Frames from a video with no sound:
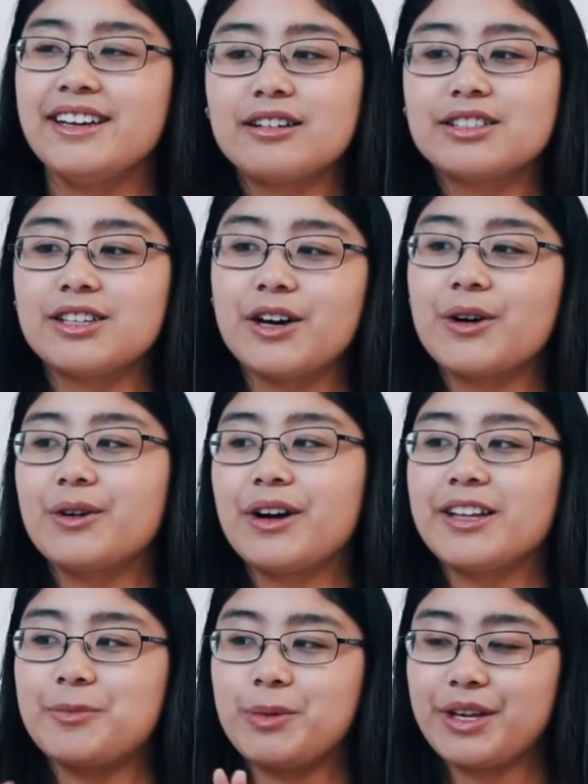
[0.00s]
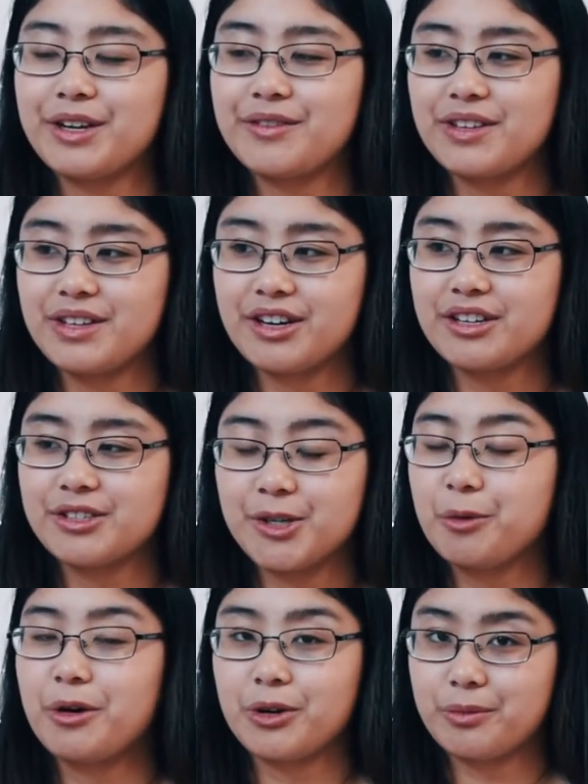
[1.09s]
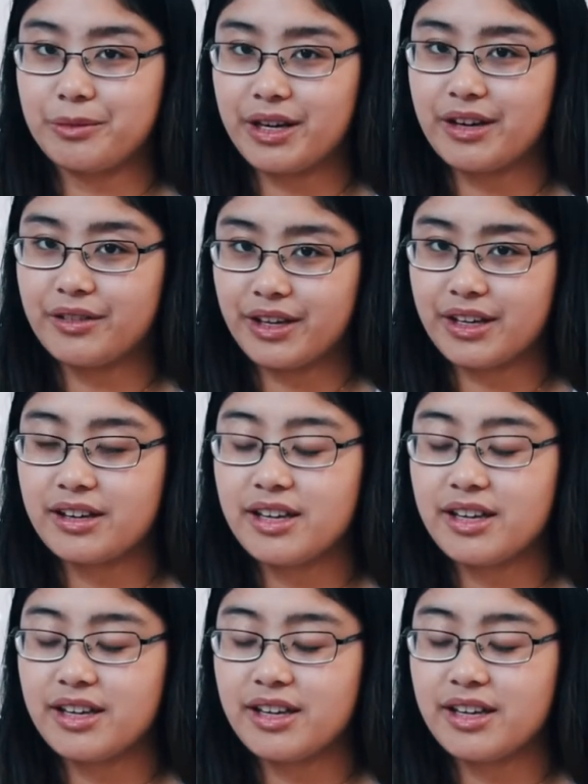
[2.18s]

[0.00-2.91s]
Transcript: So at the beginning of the year during welcome week, like,